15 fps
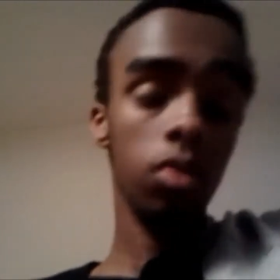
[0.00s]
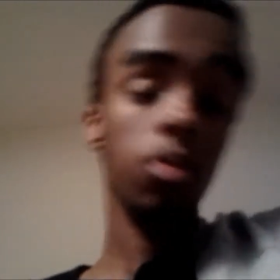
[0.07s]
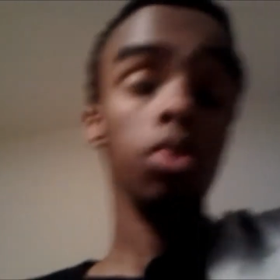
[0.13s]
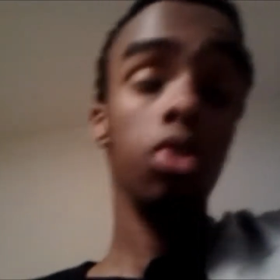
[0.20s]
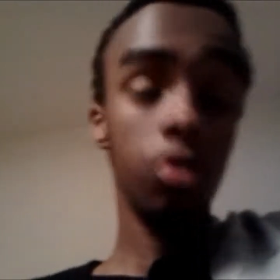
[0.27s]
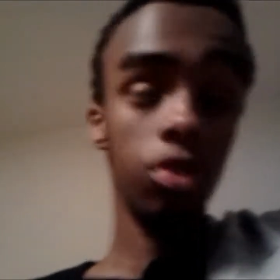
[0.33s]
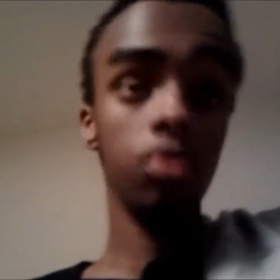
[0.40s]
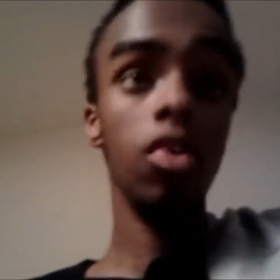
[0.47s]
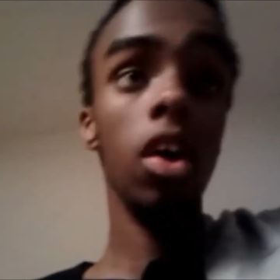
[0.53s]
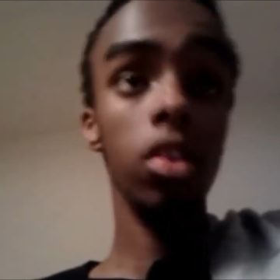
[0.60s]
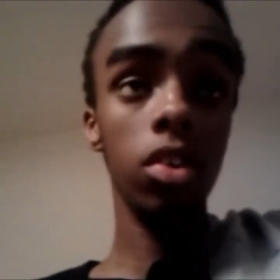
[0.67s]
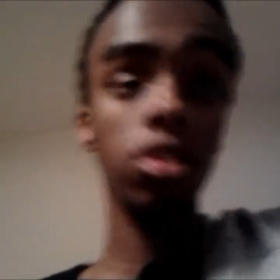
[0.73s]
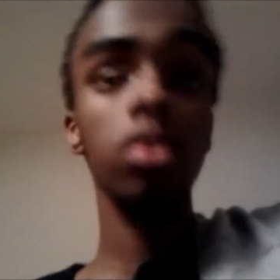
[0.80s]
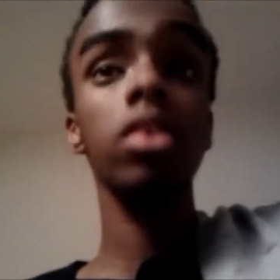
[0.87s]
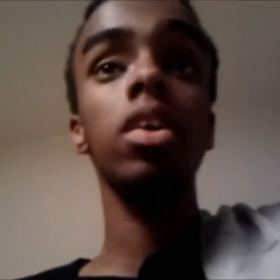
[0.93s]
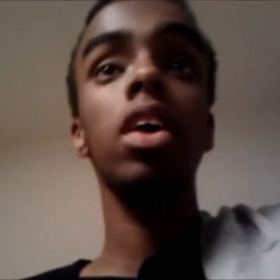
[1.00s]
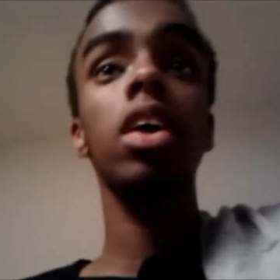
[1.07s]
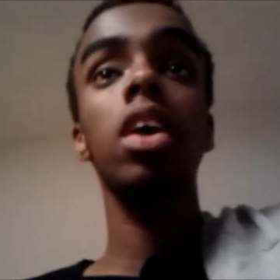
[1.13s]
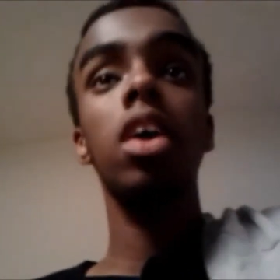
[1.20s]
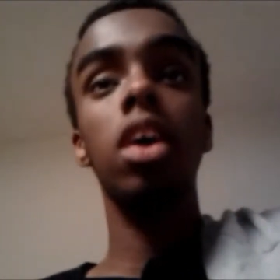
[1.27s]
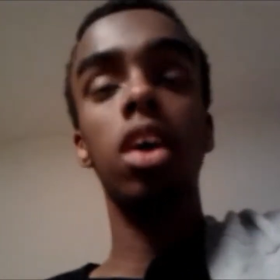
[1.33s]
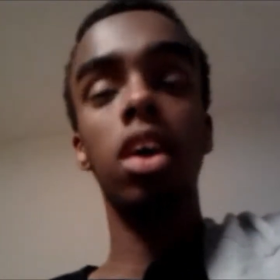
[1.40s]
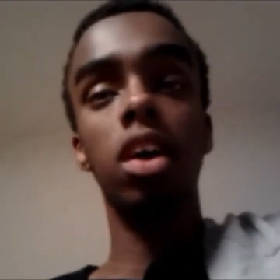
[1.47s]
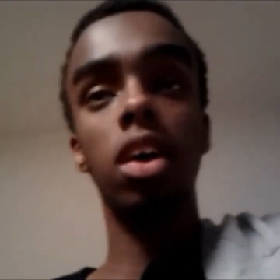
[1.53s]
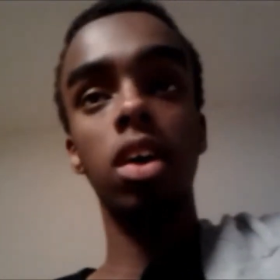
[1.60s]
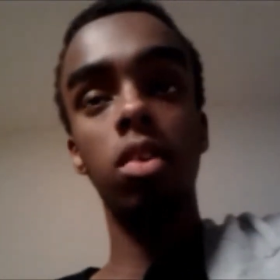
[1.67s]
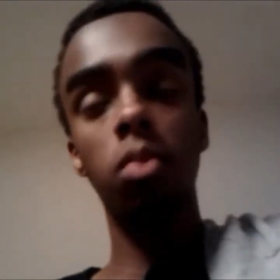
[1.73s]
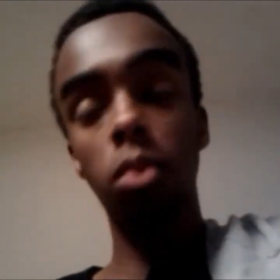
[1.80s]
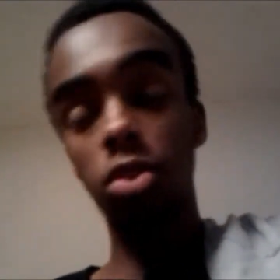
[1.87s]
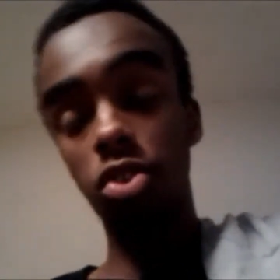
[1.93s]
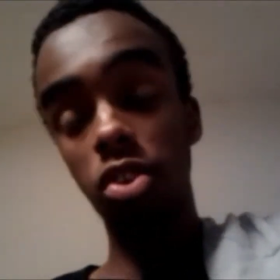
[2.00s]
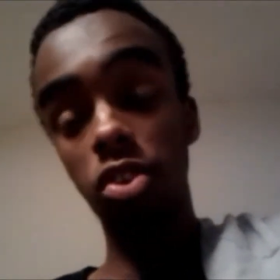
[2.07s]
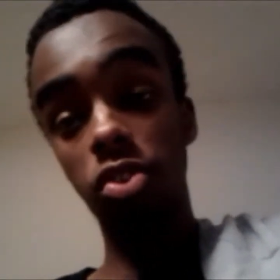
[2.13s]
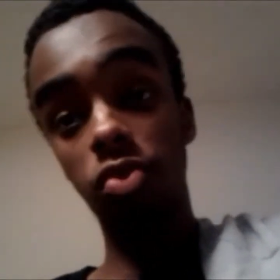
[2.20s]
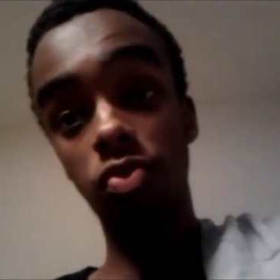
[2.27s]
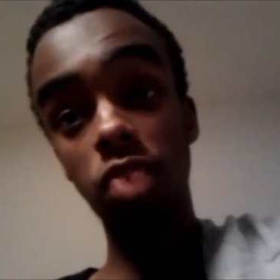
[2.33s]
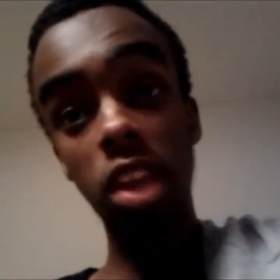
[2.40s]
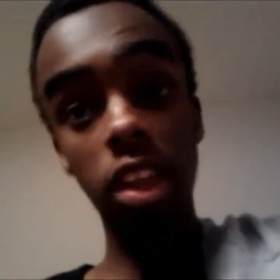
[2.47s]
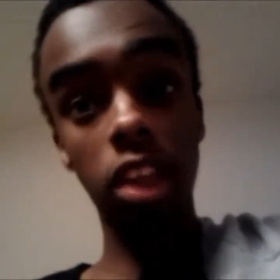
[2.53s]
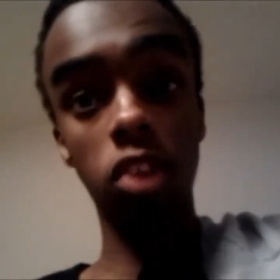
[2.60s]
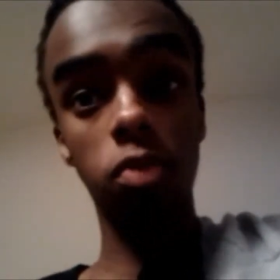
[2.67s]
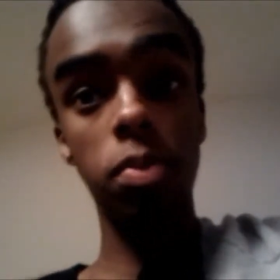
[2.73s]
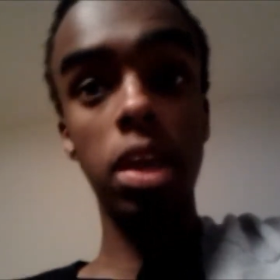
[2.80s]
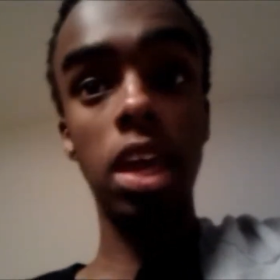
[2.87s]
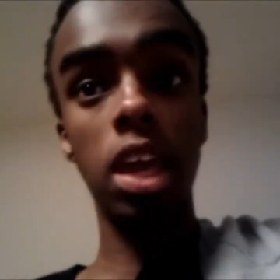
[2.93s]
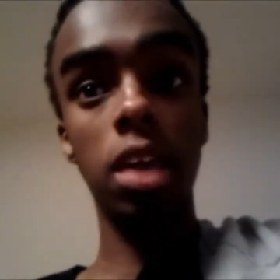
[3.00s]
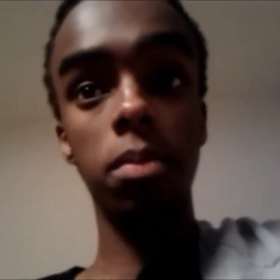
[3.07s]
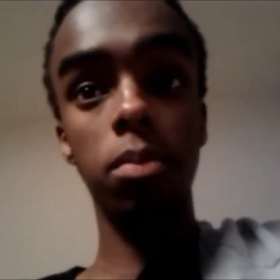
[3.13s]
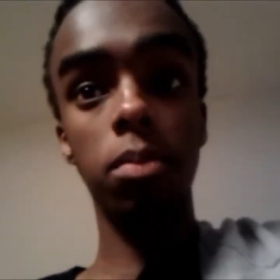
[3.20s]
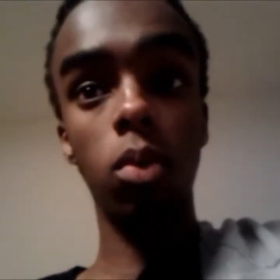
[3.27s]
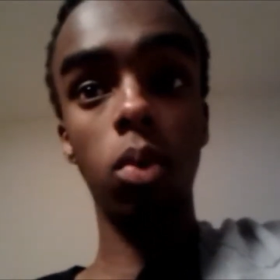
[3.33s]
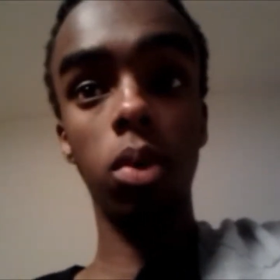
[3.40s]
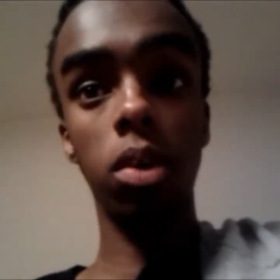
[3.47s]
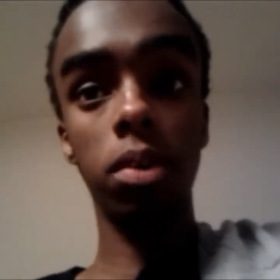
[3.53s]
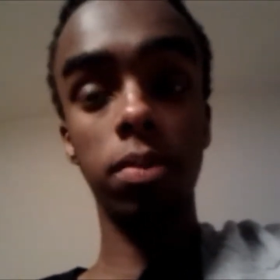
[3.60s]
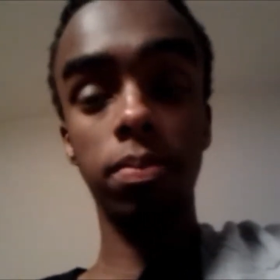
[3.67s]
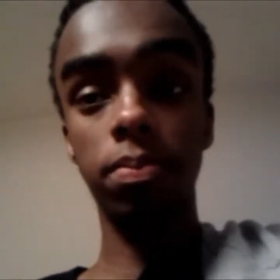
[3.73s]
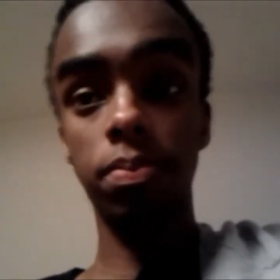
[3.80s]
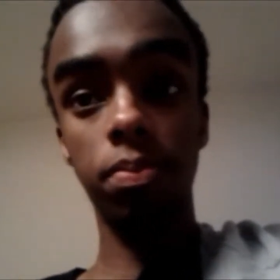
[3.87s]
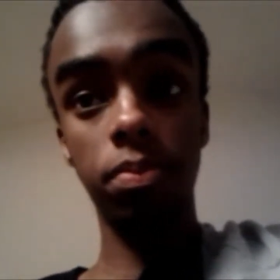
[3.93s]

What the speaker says: like Christopher's father, which his feelings became more,